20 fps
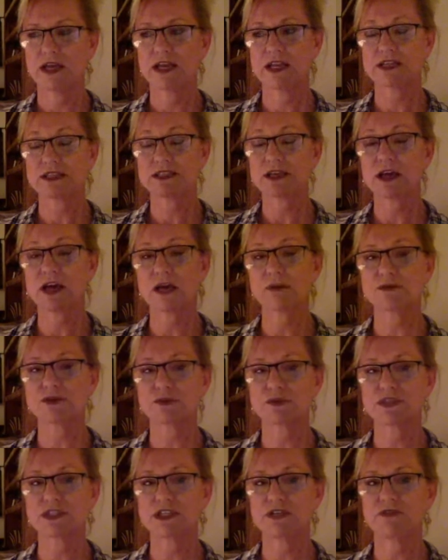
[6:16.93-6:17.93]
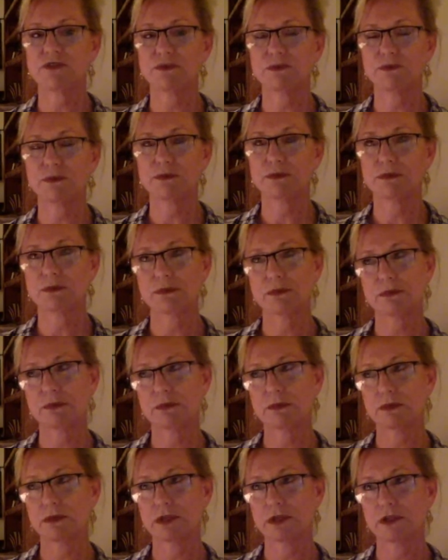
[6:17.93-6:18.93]
and at times it was even
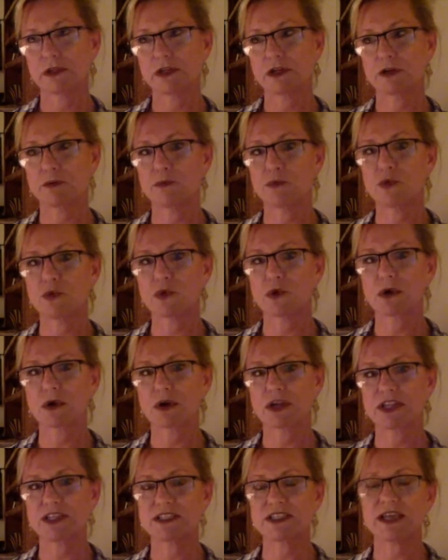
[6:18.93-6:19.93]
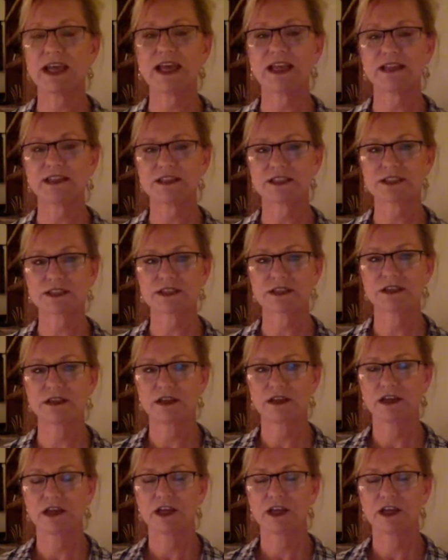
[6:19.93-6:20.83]
a little more intense,